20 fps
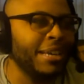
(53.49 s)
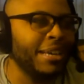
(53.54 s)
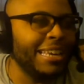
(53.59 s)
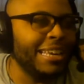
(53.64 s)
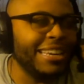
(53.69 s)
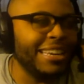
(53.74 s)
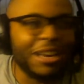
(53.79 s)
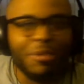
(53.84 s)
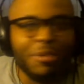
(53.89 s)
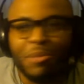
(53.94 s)

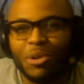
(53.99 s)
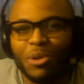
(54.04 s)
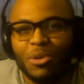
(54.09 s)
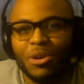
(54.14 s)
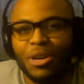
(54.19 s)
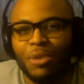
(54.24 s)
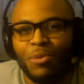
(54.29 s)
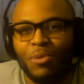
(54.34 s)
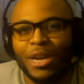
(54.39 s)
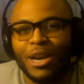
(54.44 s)
in the
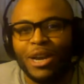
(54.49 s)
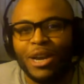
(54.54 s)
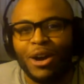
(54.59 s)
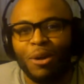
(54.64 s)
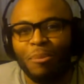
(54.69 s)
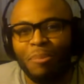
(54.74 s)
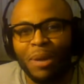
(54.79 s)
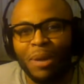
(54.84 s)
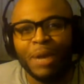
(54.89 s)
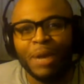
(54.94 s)
community we
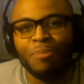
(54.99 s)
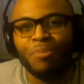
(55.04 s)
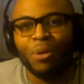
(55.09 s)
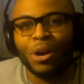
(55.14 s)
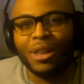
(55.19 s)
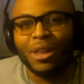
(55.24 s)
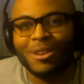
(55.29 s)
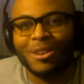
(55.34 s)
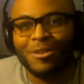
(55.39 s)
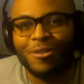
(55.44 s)
call Big
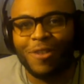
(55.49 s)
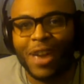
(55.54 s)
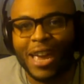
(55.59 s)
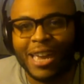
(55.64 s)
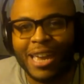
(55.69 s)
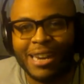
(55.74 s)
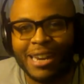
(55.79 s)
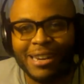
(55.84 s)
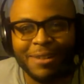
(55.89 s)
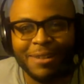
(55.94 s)
Brother
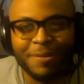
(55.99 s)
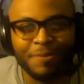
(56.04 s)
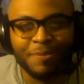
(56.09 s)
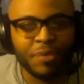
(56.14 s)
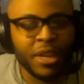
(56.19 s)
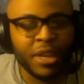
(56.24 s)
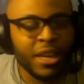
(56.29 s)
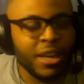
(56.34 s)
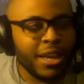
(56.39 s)
fandom,